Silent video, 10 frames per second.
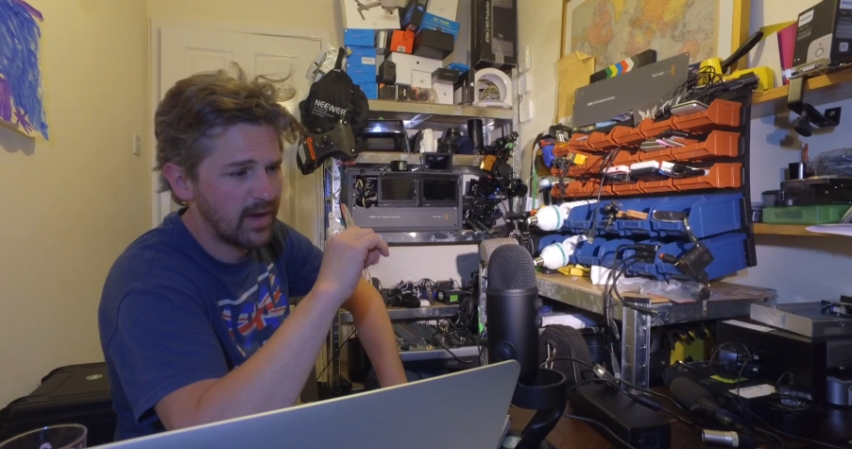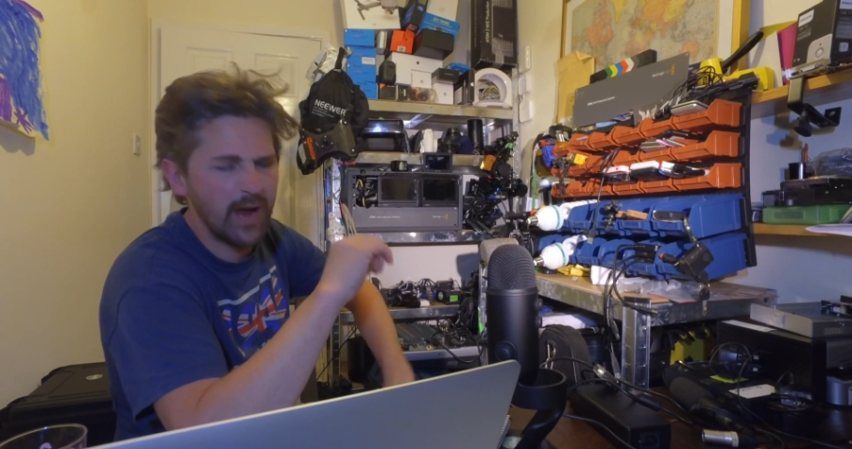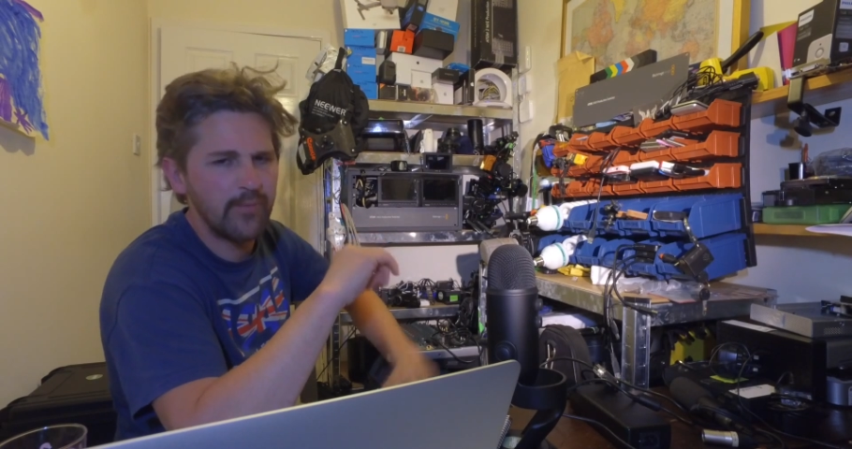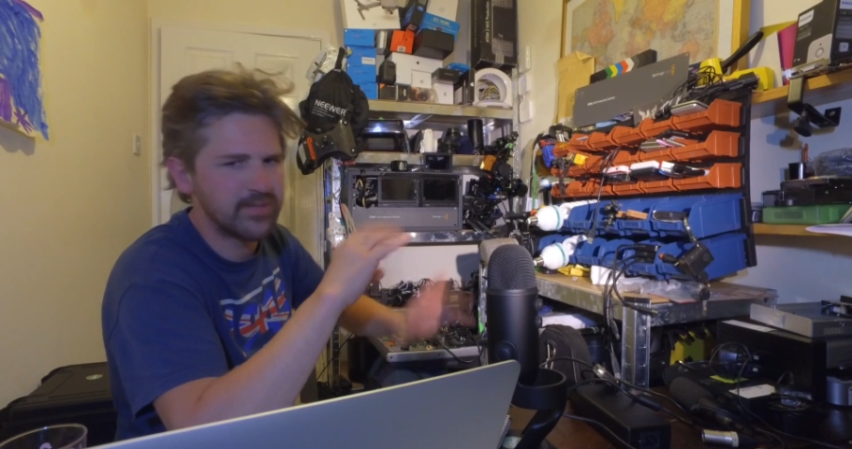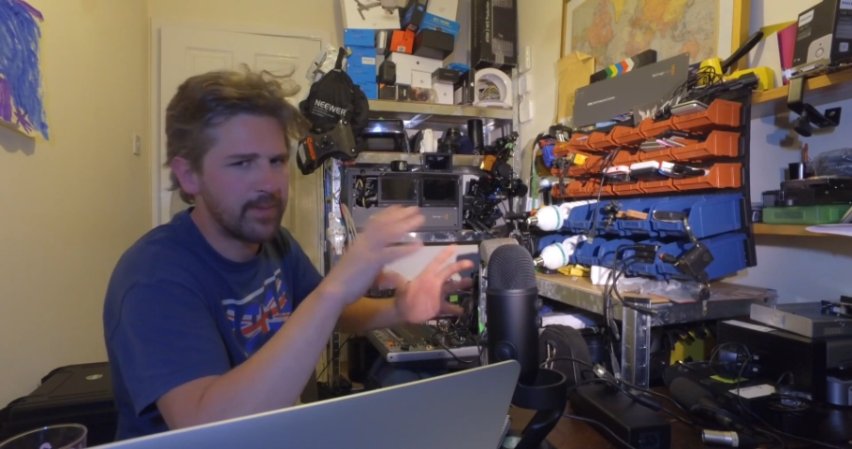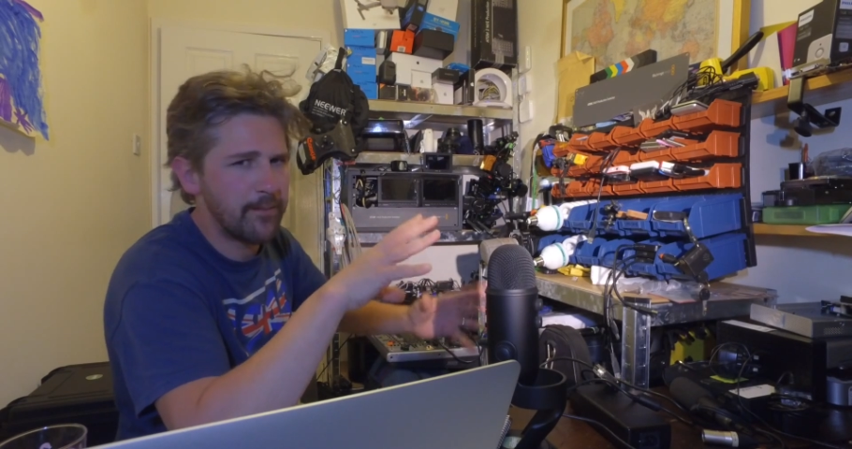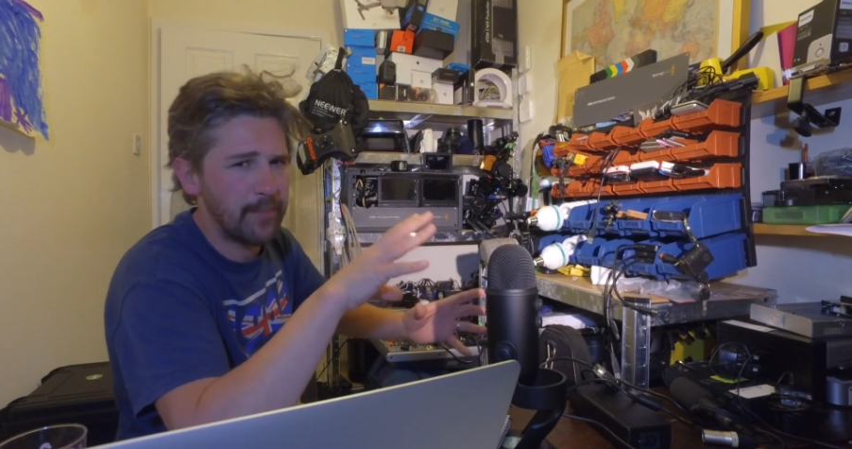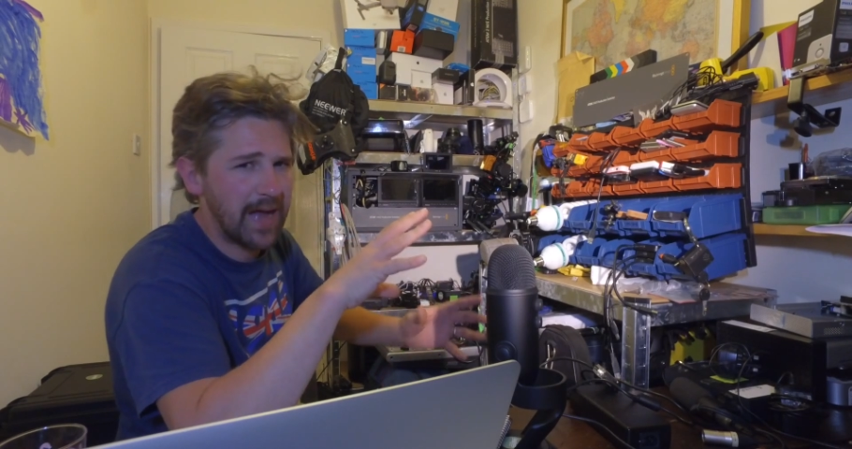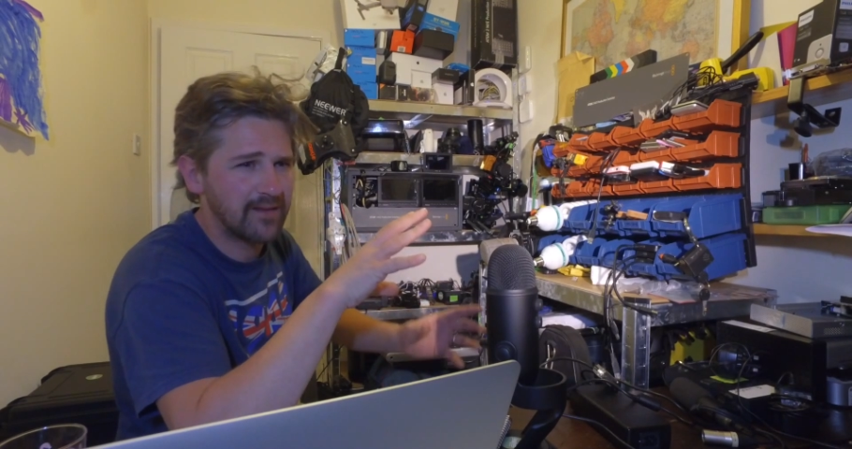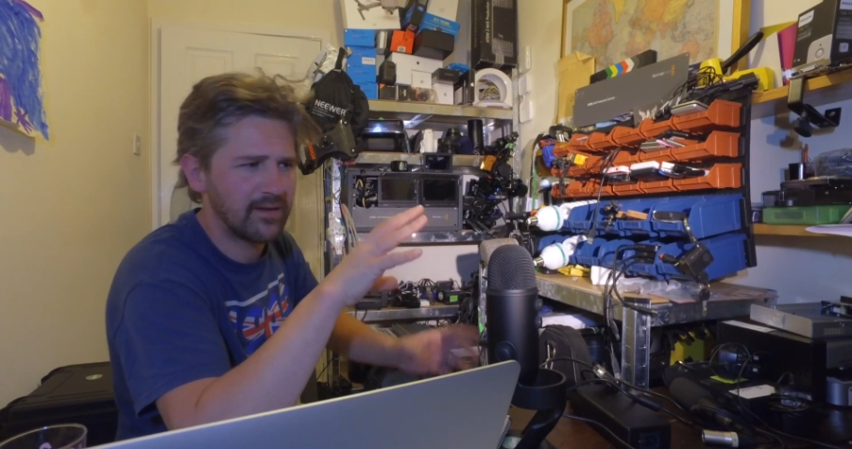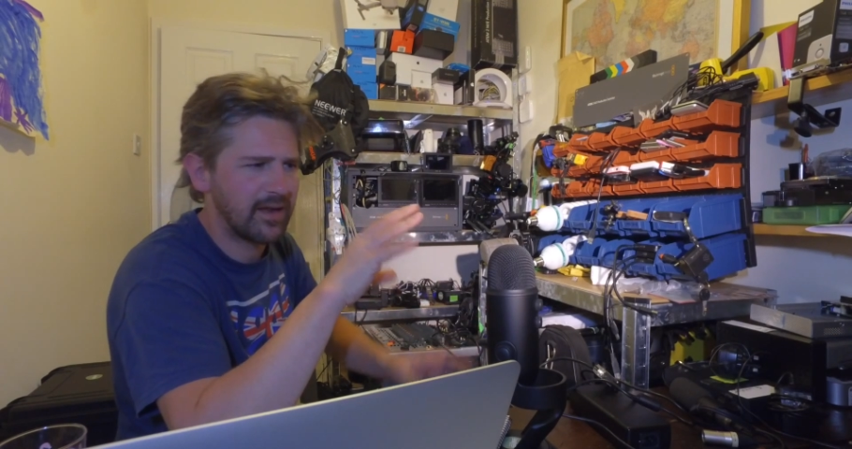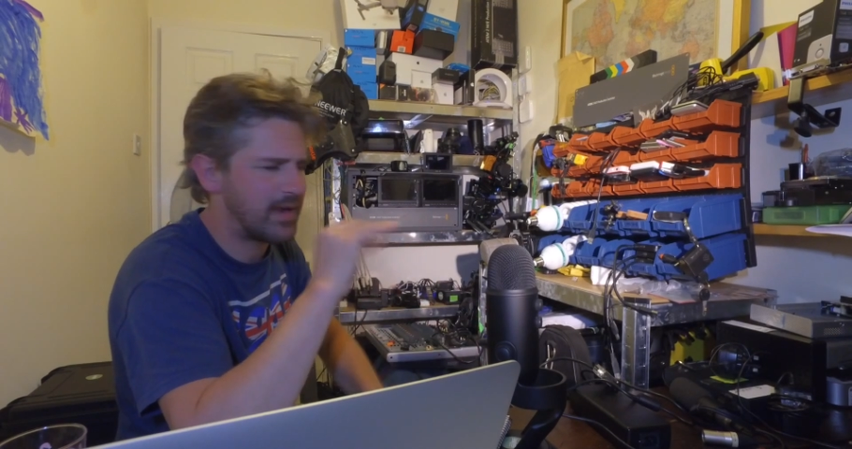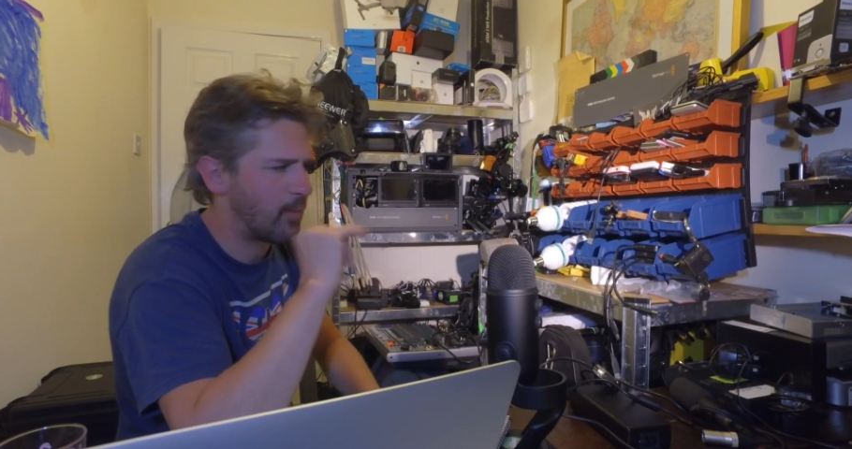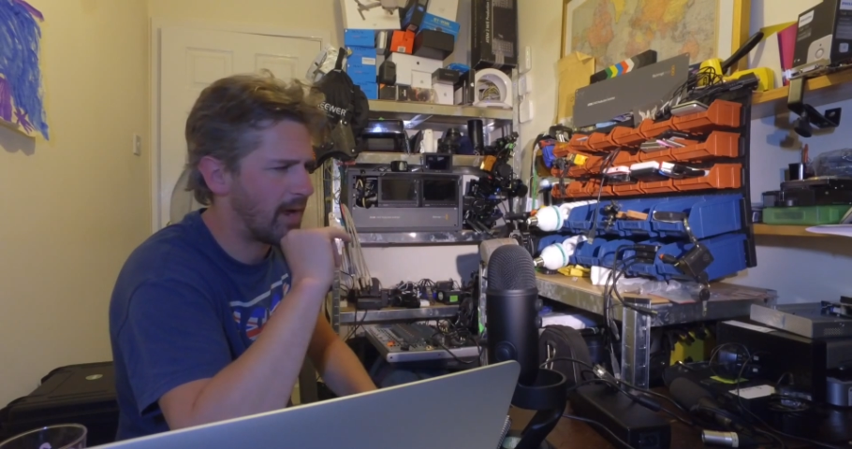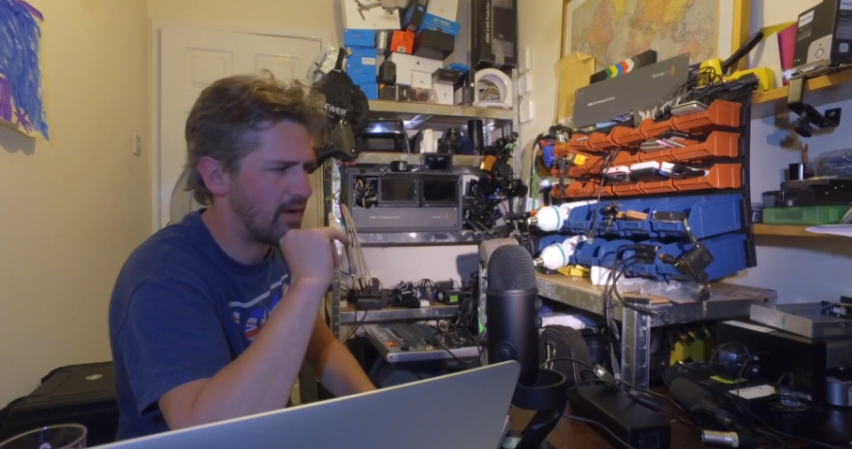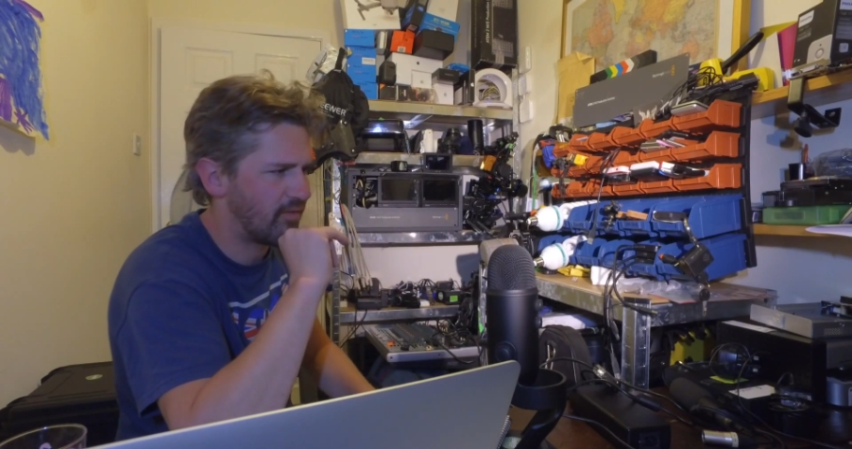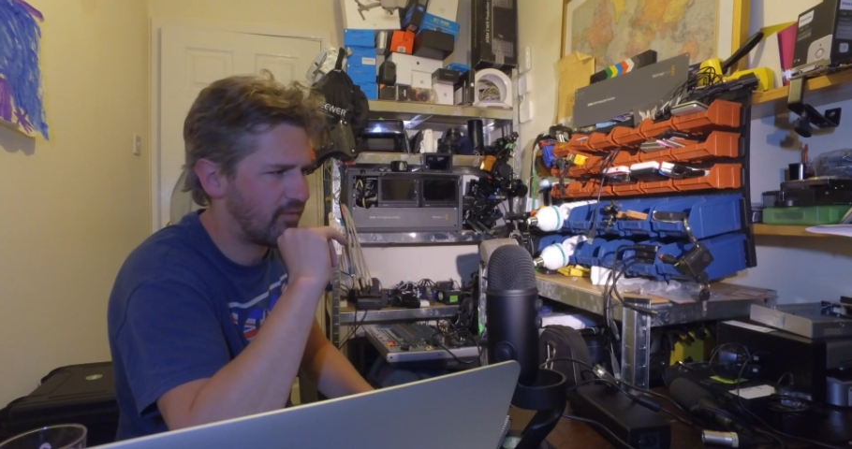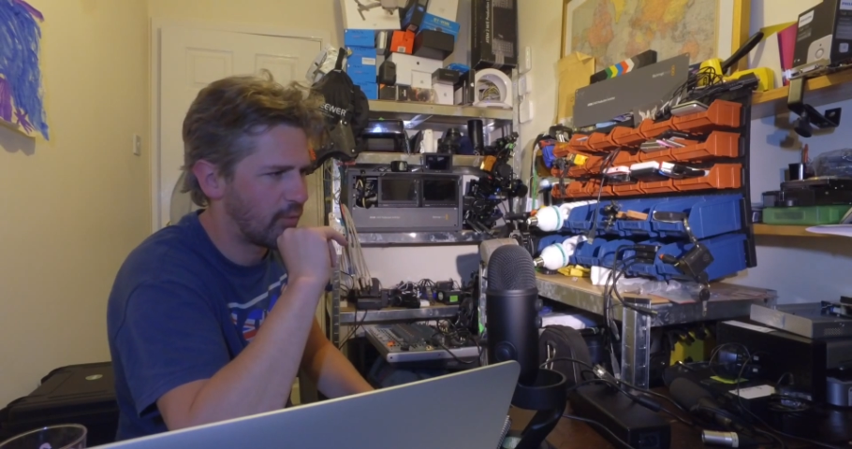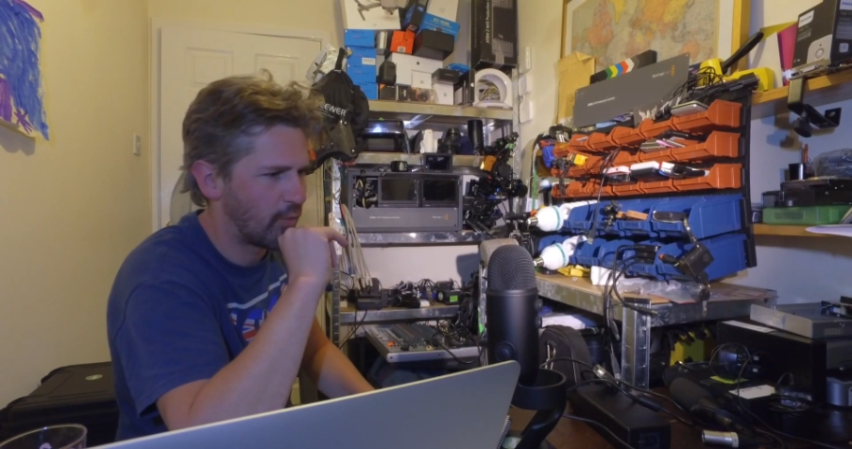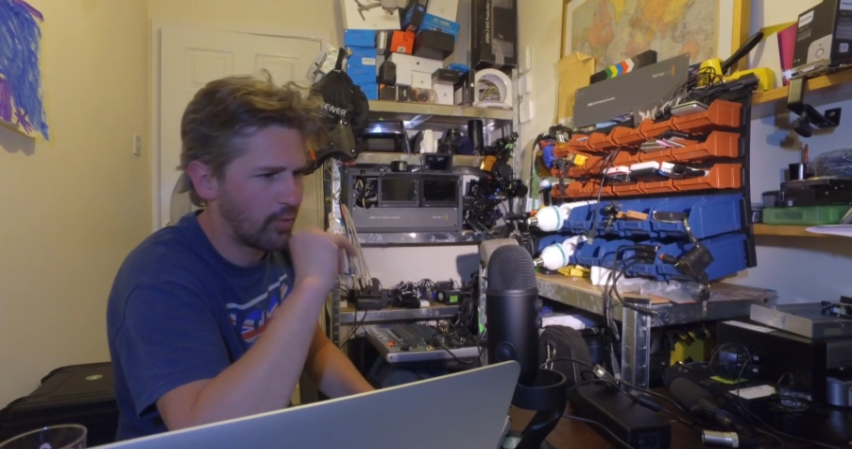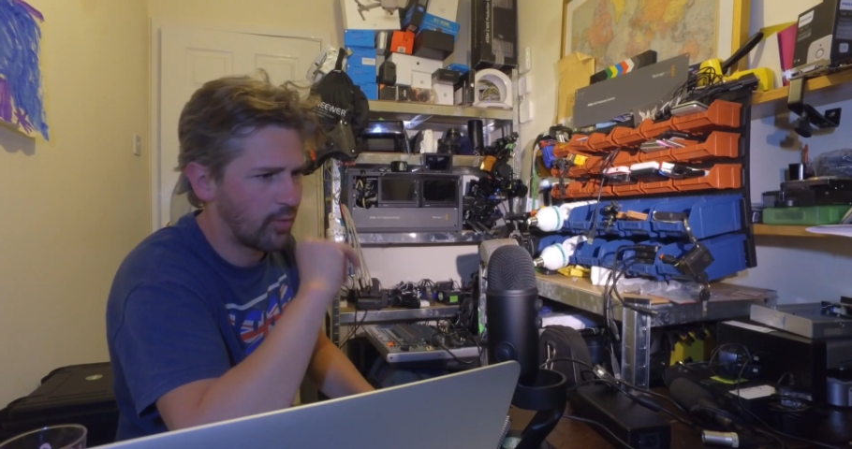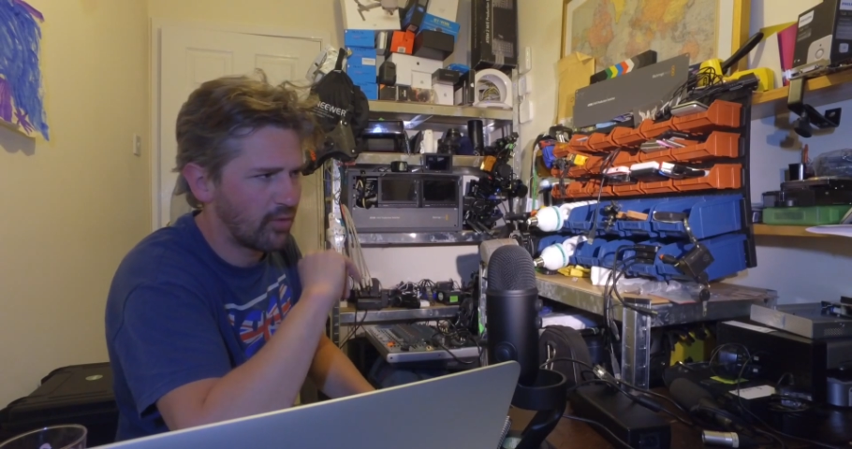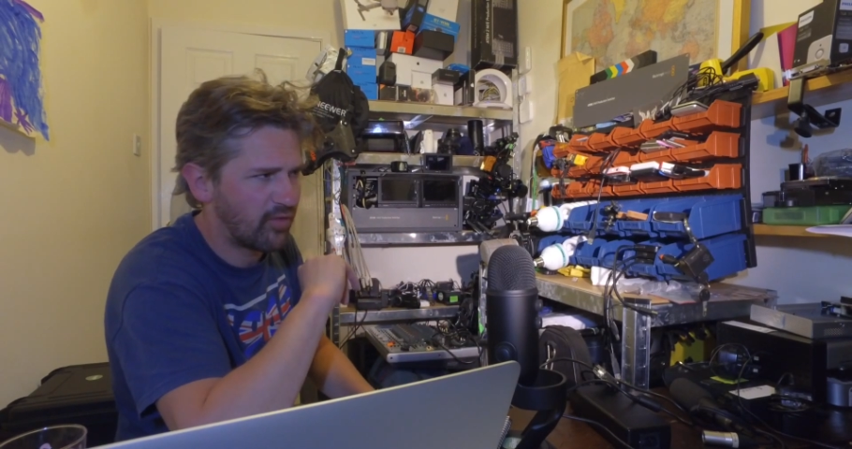It was a bit battered and it went for